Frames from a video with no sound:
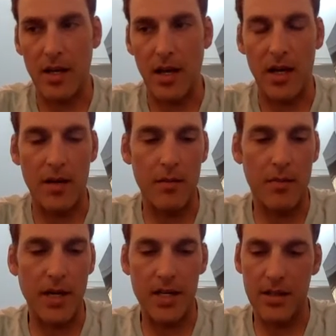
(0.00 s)

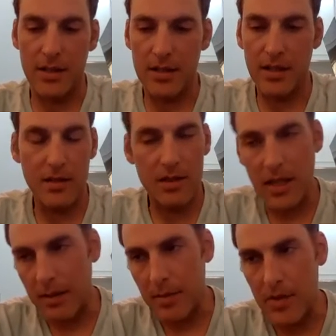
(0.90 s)
But in
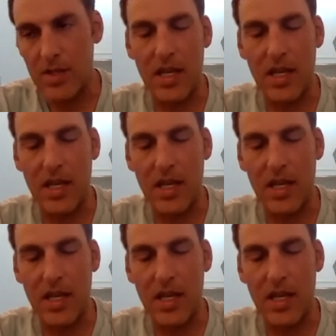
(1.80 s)
most